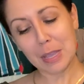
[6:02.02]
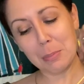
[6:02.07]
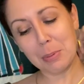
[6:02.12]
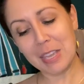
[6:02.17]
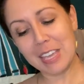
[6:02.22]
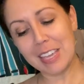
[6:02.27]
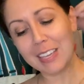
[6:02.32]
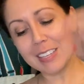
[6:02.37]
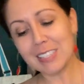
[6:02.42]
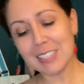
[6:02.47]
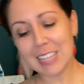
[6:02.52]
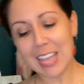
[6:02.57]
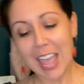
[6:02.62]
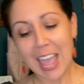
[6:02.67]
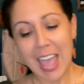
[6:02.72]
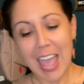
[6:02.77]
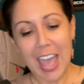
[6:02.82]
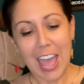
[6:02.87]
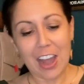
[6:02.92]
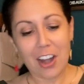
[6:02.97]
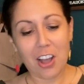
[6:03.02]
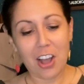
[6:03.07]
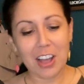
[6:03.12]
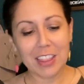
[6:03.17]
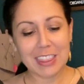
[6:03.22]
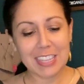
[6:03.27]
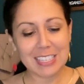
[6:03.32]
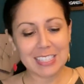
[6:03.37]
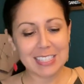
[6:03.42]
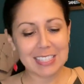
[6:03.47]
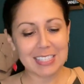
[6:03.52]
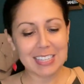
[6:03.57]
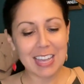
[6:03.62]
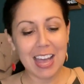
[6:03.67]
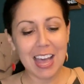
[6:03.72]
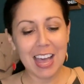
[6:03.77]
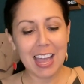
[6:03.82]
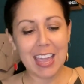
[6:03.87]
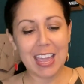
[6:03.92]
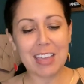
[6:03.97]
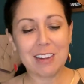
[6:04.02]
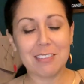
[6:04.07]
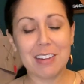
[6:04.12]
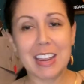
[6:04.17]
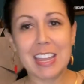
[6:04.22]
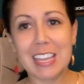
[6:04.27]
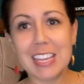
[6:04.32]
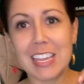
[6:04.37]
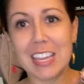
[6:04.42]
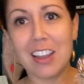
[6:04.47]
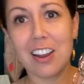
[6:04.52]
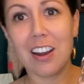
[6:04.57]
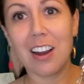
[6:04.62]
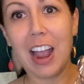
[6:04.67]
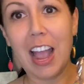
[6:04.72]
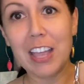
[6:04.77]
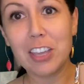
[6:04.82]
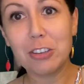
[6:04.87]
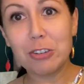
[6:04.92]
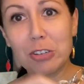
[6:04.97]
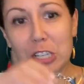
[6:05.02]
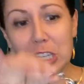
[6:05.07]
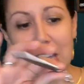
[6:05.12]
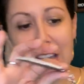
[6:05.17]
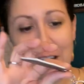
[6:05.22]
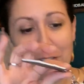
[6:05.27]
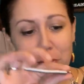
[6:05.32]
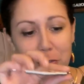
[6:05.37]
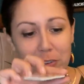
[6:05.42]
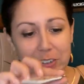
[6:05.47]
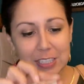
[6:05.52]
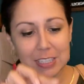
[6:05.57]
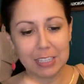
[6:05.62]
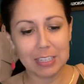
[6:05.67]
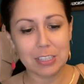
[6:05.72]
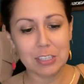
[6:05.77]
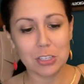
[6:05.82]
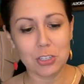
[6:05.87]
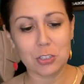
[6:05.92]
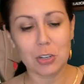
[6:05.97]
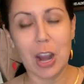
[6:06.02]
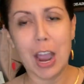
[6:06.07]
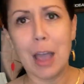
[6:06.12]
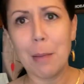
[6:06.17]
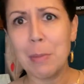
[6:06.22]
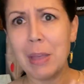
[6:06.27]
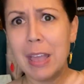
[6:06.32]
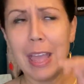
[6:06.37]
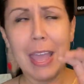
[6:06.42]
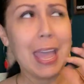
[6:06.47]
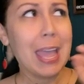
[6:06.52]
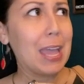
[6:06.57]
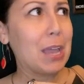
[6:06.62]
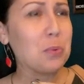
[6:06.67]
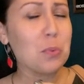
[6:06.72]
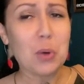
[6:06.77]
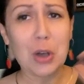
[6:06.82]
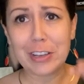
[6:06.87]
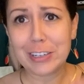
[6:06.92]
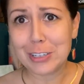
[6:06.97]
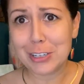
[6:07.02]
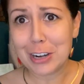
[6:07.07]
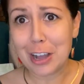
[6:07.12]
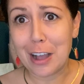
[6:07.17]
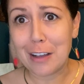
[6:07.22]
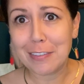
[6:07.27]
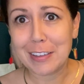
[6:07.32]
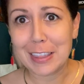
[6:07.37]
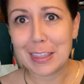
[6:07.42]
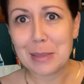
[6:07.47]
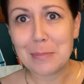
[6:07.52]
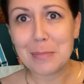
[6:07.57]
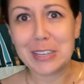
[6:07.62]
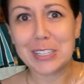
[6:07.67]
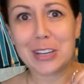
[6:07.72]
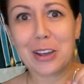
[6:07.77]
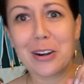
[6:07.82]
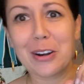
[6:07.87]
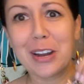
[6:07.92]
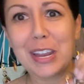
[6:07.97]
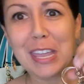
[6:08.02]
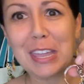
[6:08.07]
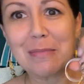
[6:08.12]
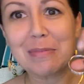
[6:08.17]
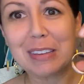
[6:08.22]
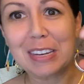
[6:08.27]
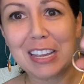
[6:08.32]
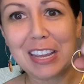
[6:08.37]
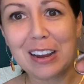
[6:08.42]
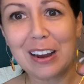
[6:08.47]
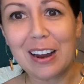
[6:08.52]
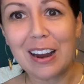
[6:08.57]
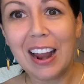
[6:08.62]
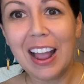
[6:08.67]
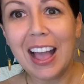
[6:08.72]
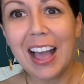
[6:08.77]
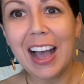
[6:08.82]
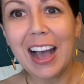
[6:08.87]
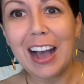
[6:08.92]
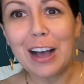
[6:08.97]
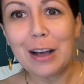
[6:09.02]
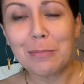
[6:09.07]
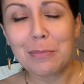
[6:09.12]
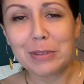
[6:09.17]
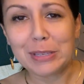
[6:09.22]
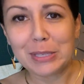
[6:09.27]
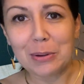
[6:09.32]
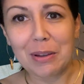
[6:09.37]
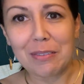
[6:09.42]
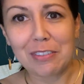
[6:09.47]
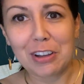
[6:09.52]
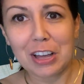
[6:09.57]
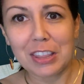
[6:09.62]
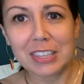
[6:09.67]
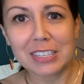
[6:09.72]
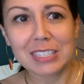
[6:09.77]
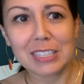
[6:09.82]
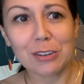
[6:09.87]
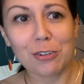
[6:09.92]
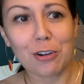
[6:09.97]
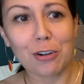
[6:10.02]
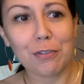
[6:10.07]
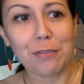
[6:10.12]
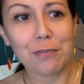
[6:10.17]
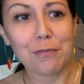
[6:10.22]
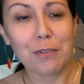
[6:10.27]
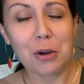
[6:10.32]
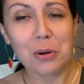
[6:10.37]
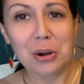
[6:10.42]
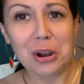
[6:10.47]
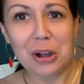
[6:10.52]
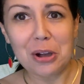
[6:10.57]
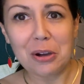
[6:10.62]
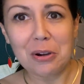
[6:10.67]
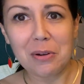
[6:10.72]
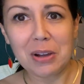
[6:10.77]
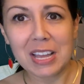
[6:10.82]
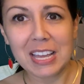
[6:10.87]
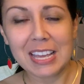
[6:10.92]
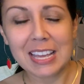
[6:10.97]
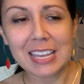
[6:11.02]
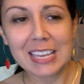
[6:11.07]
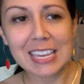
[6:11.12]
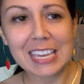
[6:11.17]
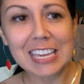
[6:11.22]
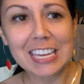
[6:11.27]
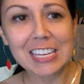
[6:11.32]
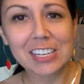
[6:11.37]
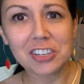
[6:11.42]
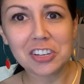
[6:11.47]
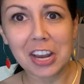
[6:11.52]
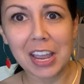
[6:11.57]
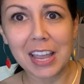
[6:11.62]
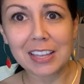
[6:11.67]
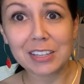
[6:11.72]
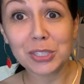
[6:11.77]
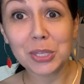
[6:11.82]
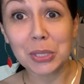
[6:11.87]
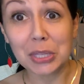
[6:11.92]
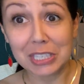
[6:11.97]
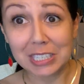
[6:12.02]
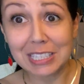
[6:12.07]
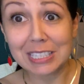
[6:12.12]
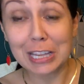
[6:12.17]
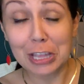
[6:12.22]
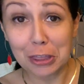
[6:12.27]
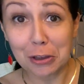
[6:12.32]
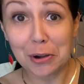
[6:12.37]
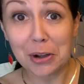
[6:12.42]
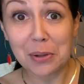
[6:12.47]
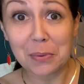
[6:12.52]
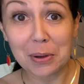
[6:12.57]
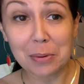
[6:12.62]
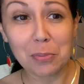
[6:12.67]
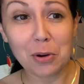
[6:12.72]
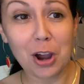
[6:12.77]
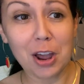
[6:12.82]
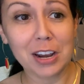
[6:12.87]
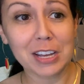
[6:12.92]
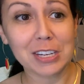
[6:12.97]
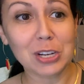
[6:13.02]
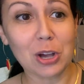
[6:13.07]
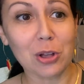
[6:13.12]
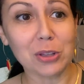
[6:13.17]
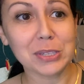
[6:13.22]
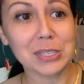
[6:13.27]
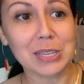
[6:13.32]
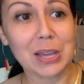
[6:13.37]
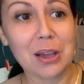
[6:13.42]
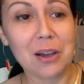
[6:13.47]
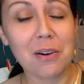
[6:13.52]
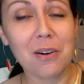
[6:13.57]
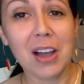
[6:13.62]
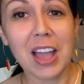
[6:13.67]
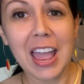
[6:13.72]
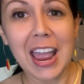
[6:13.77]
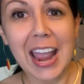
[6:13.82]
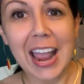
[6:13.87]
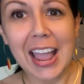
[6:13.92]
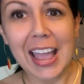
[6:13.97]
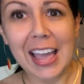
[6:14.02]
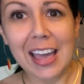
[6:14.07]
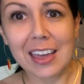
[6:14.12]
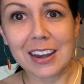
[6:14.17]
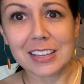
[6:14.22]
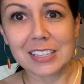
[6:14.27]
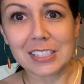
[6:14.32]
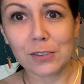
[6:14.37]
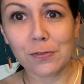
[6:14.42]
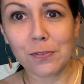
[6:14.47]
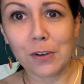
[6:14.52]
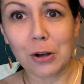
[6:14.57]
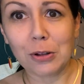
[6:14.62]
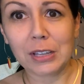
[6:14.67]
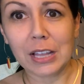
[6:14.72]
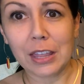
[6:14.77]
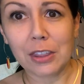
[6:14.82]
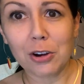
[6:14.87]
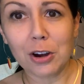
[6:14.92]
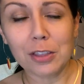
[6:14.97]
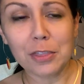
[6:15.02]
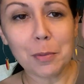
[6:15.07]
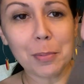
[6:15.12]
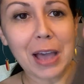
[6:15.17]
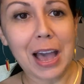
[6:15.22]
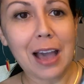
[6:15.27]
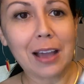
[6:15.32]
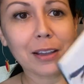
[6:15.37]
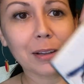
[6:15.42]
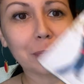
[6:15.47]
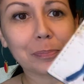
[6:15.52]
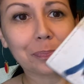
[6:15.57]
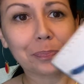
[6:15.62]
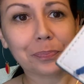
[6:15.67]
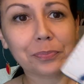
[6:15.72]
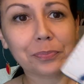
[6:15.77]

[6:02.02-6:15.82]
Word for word: piece. And on this side right here, I usually have a wristlet strap. It wandered off. I think my daughter came in here. Um, so I've got this little photo keychain. So this is a 31 product also, and it's faux leather on the back.